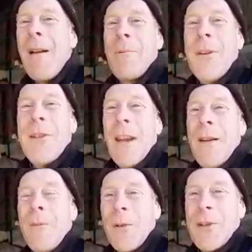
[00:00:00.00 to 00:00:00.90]
Appreciate you
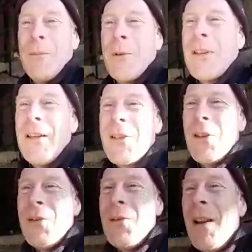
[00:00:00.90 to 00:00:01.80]
watching. We'll see you
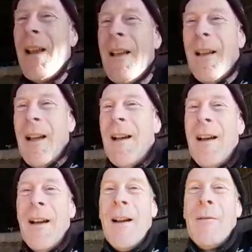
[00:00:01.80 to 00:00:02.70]
soon.
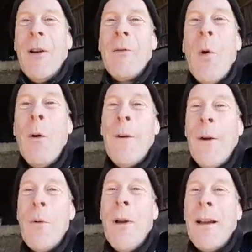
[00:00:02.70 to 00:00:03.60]
Right,
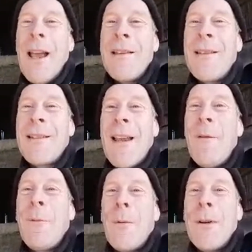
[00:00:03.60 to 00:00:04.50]
Norfolk, Kansas,
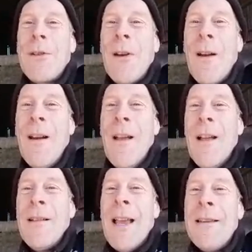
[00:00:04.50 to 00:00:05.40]
South Warwickshire,
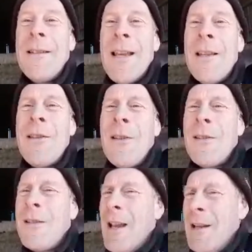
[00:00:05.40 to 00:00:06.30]

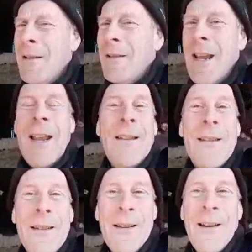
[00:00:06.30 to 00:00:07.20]
Tenterden,
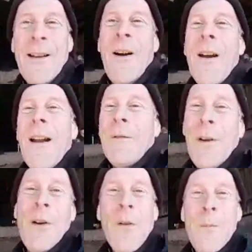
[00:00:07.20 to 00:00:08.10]
Kent. I'm going to have to
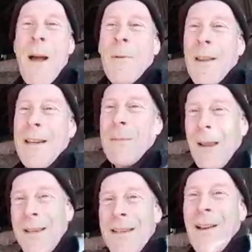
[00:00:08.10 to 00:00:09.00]
look on a map where these
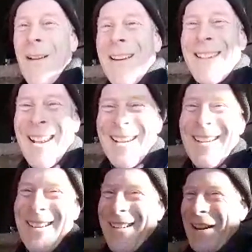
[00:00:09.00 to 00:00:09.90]
places are. It's like
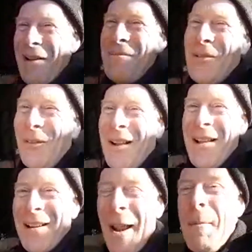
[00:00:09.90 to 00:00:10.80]
a
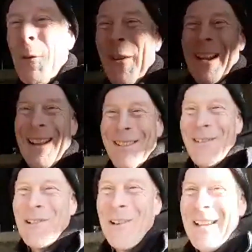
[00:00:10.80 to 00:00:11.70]
global village we're
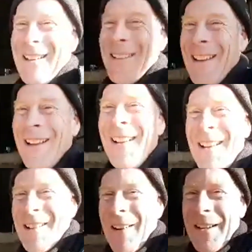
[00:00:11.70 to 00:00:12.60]
all in, isn't it?
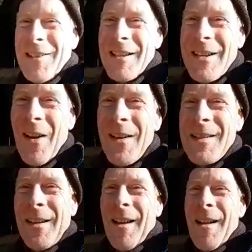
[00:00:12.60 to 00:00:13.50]
Right, cheers,
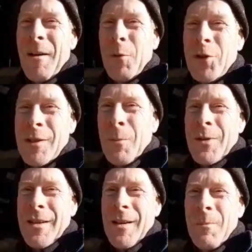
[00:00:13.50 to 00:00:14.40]
guys.
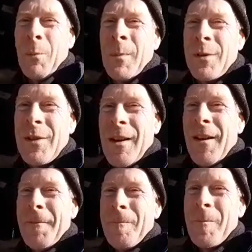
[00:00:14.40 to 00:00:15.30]
Worcester,
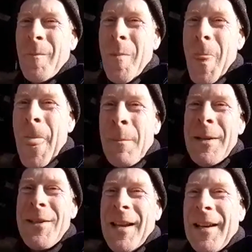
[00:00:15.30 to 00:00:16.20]
Monmouthshire.
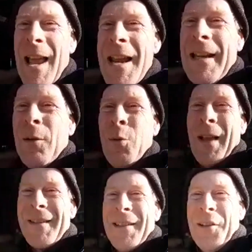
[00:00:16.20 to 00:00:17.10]
Mystic Lady. Oh,
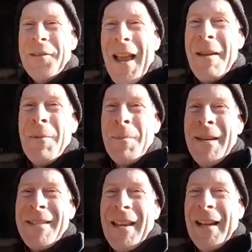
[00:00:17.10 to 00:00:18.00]
that's a good name, a
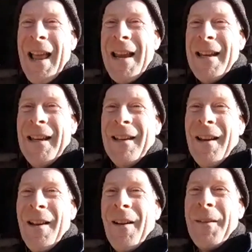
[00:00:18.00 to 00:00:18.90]
Mystic Lady.
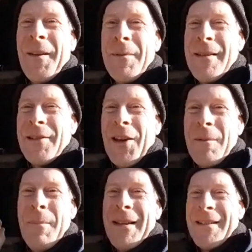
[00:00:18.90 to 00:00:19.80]
I'm coming to the show.
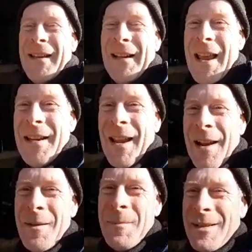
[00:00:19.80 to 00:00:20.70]
Mystic Lady.
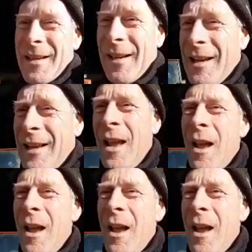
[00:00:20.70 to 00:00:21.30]
Hello, Mystic Lady.